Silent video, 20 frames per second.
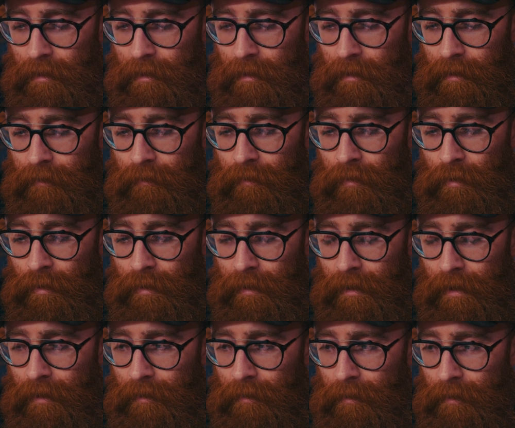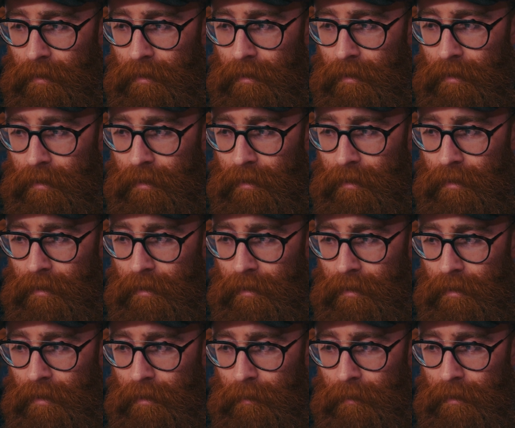I feel like that's what
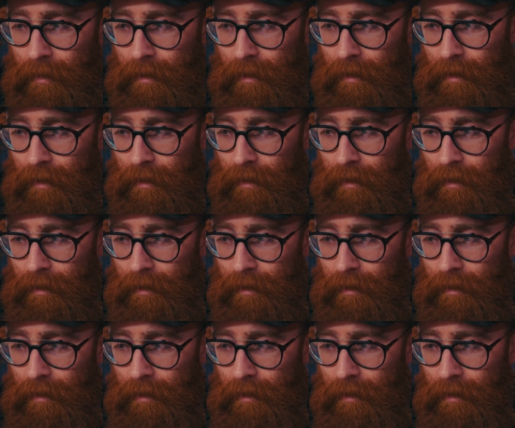I would do.